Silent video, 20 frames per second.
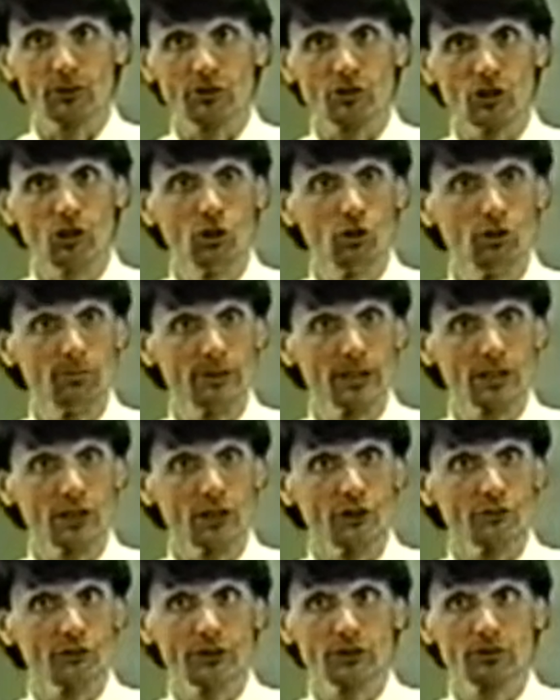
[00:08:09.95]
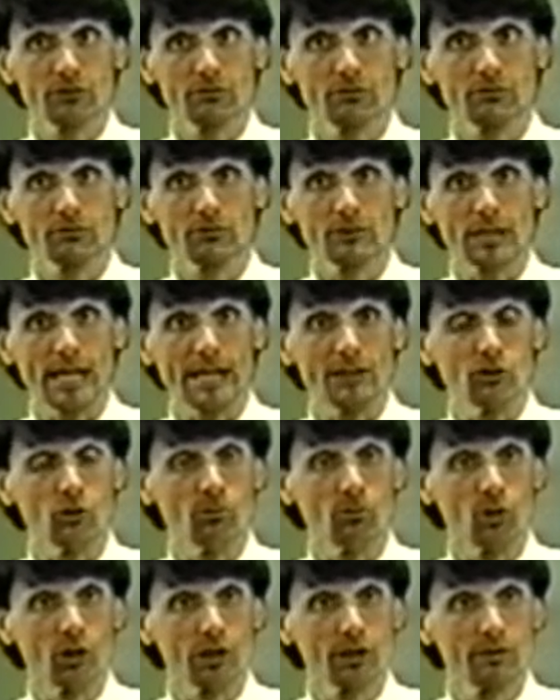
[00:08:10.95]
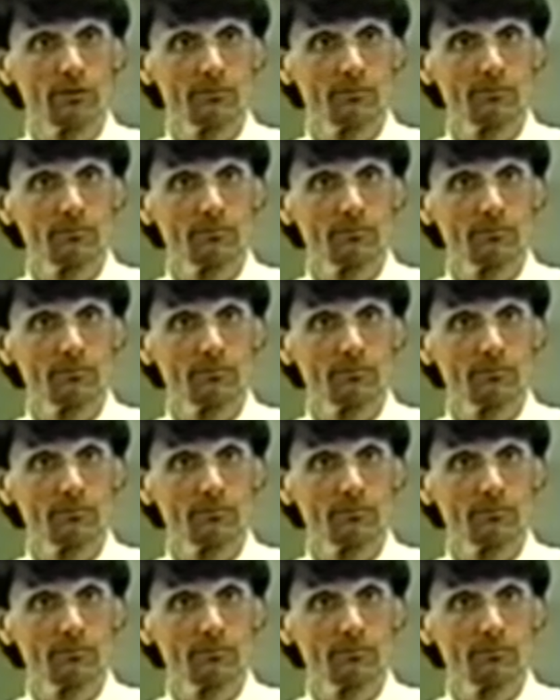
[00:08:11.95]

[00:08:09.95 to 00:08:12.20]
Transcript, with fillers: with gold because it had no more.